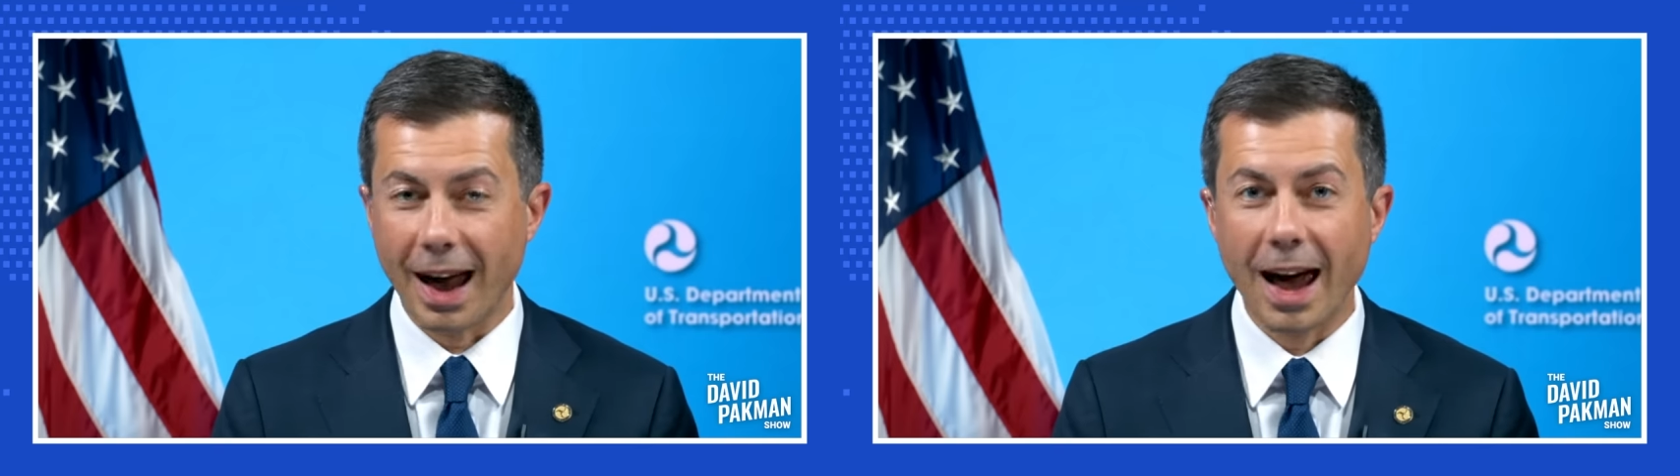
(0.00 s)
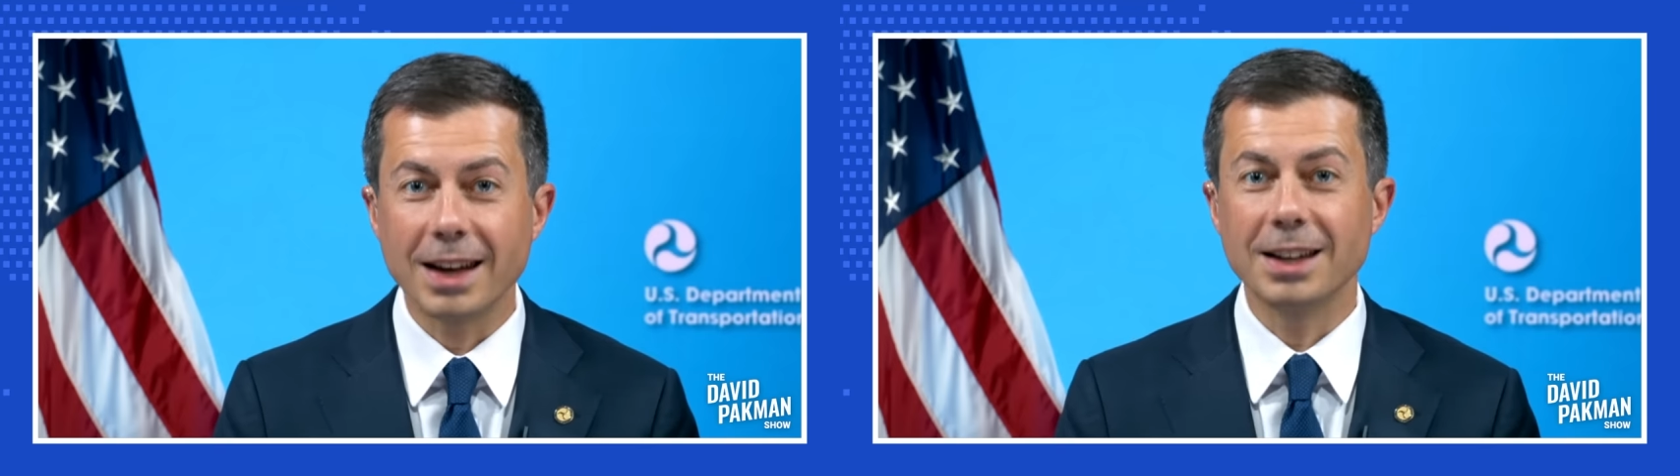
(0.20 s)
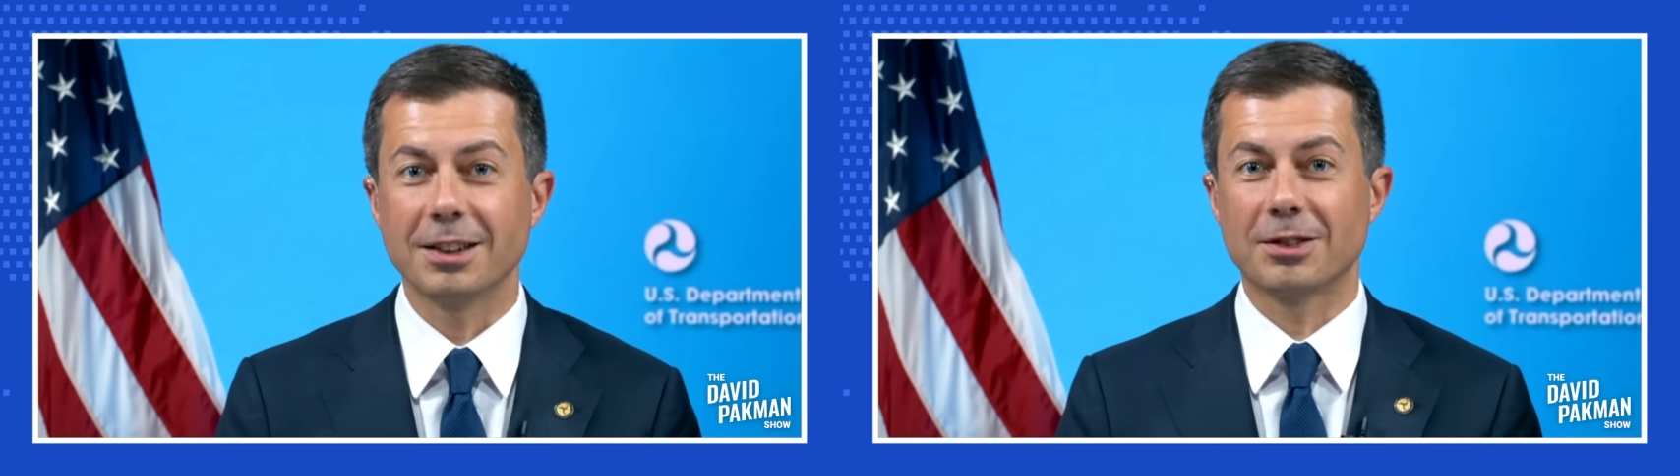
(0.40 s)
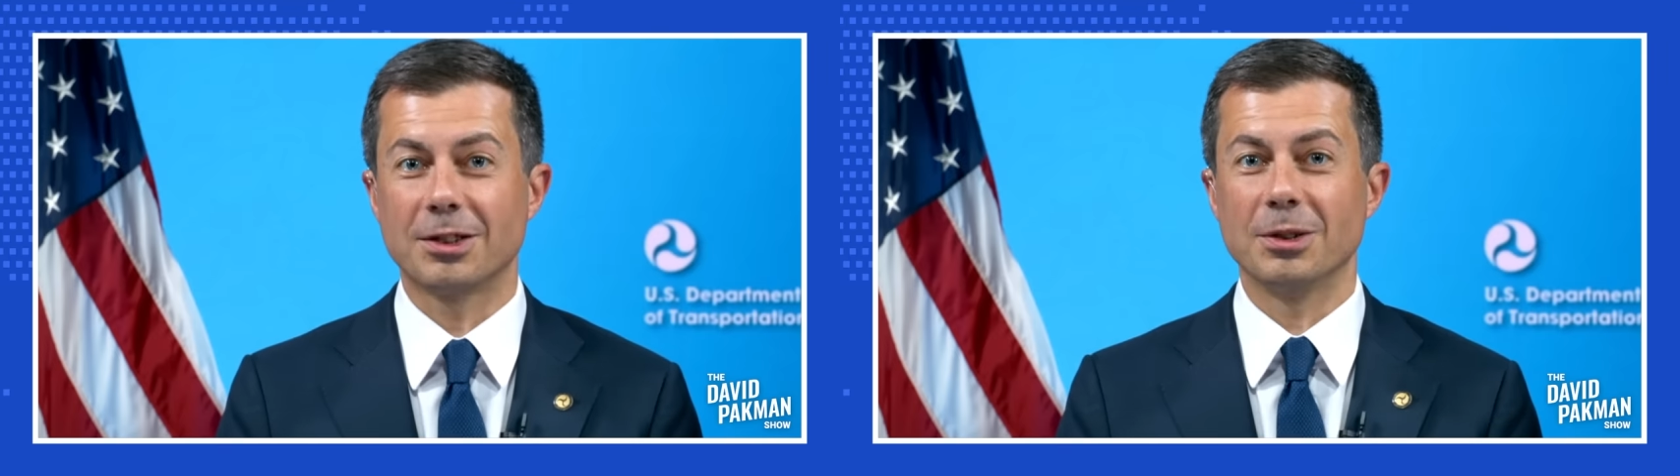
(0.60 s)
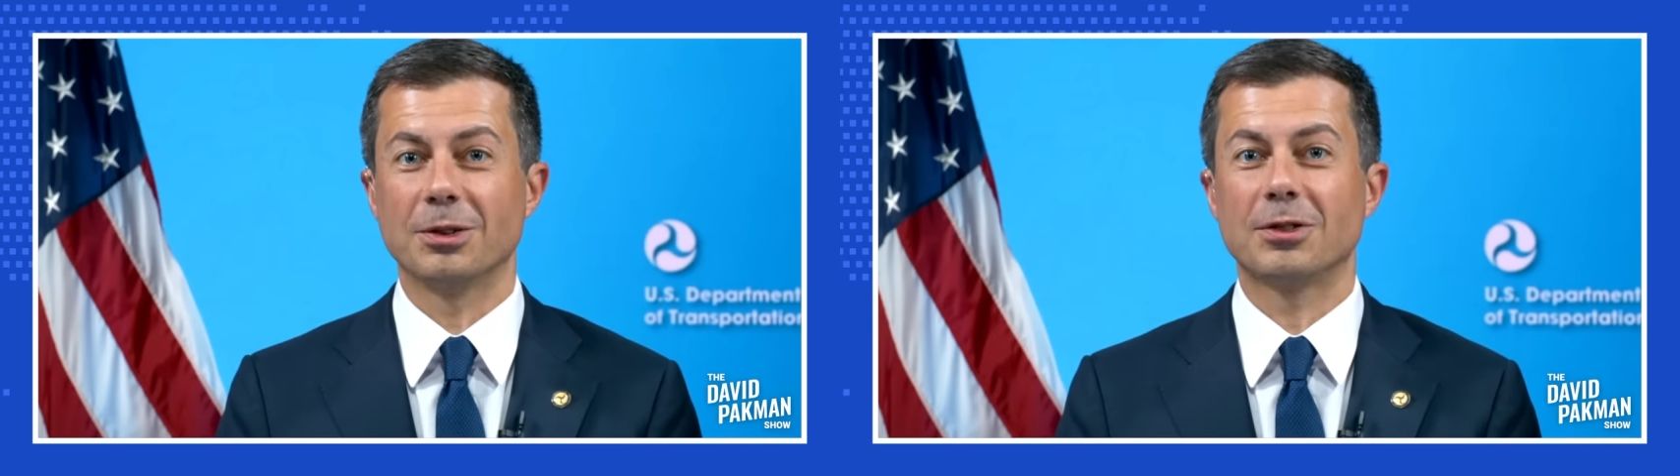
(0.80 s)
any
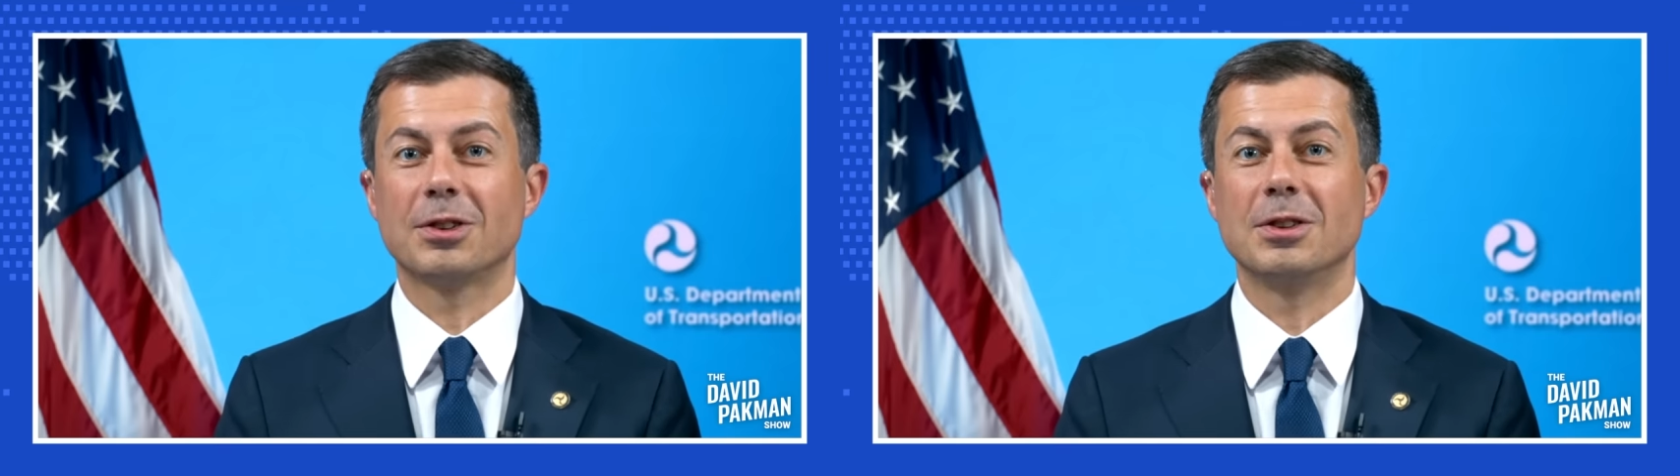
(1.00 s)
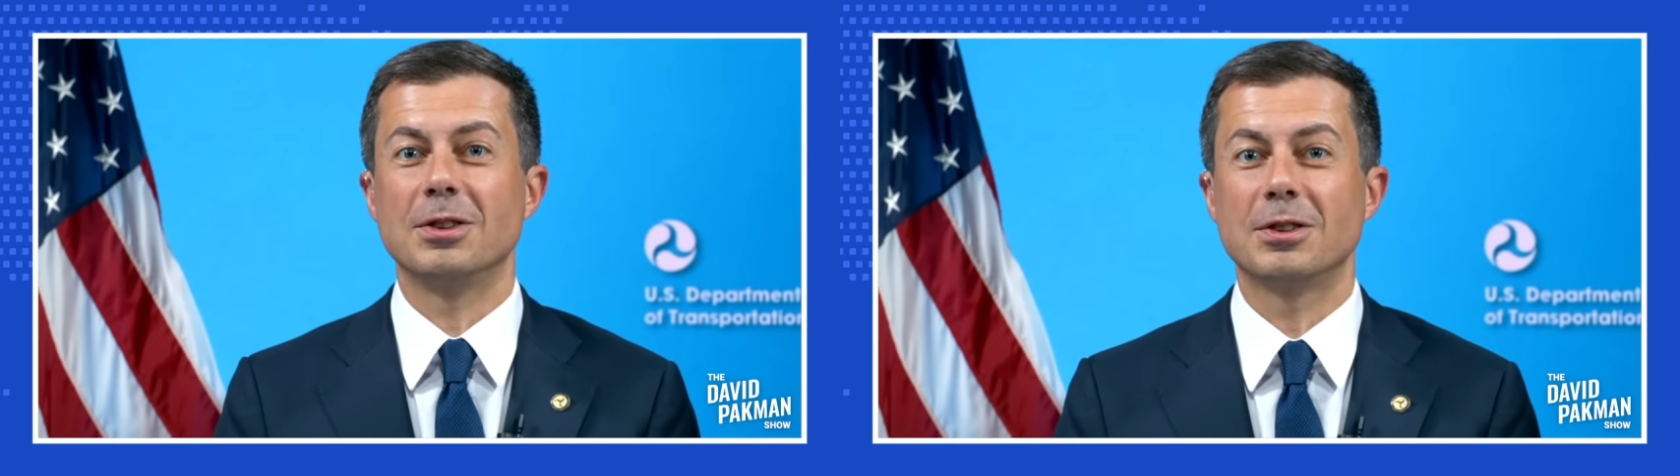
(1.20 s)
excuse to,